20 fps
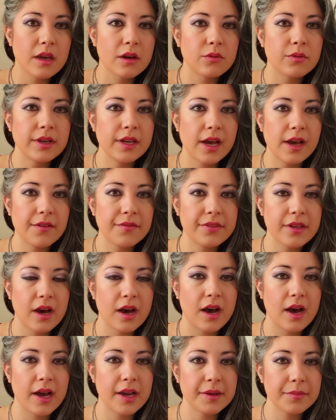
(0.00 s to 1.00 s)
We have the
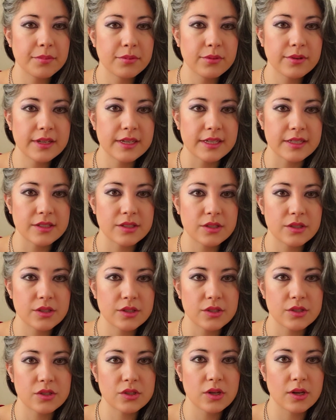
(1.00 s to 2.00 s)
High Priest
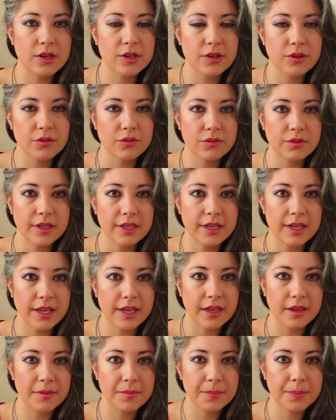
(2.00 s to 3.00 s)
to start your
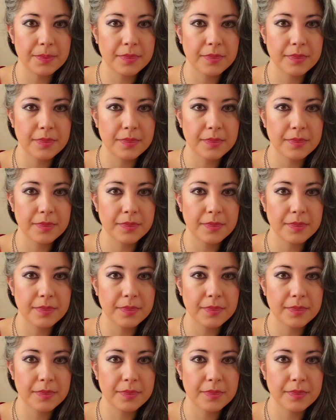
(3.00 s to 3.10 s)
reading.